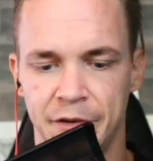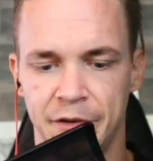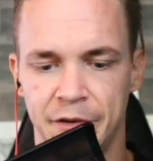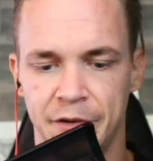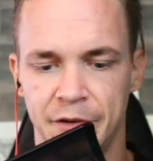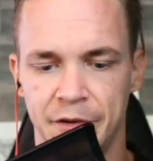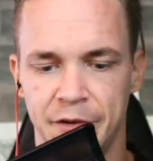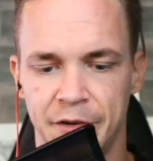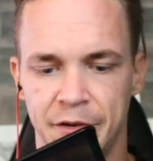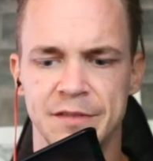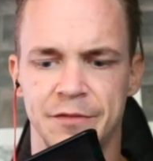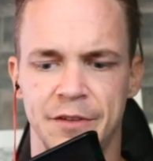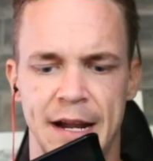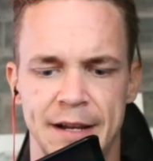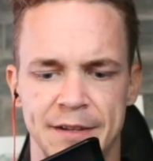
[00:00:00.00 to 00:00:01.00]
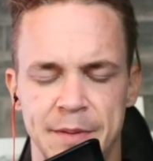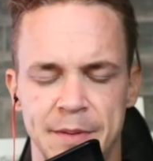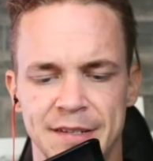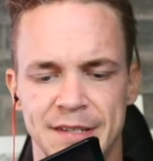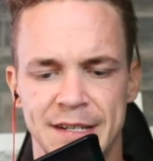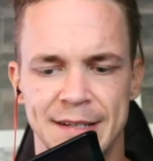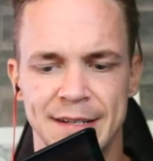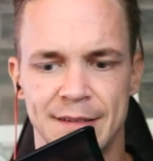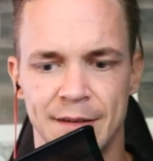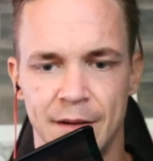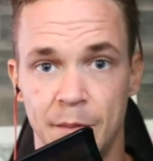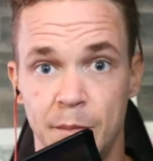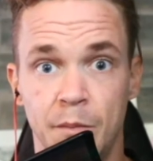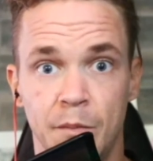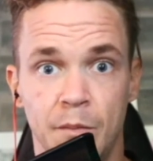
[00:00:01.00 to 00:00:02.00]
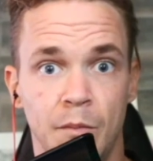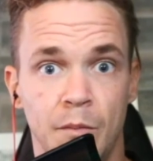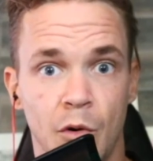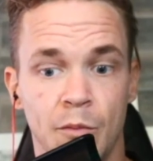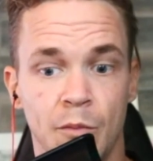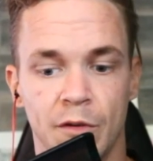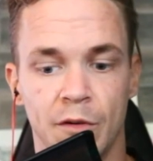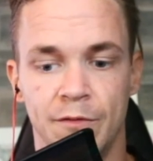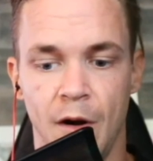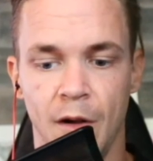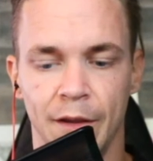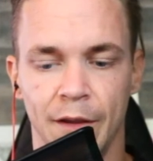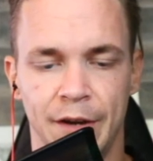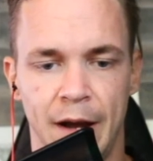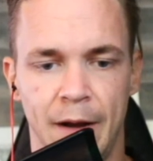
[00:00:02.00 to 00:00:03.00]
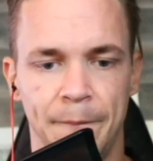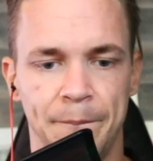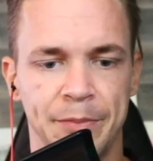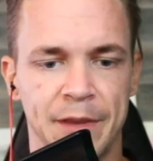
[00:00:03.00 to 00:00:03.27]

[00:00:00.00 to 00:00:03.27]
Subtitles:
And there's a reason for that, is because it gets more and more volatile.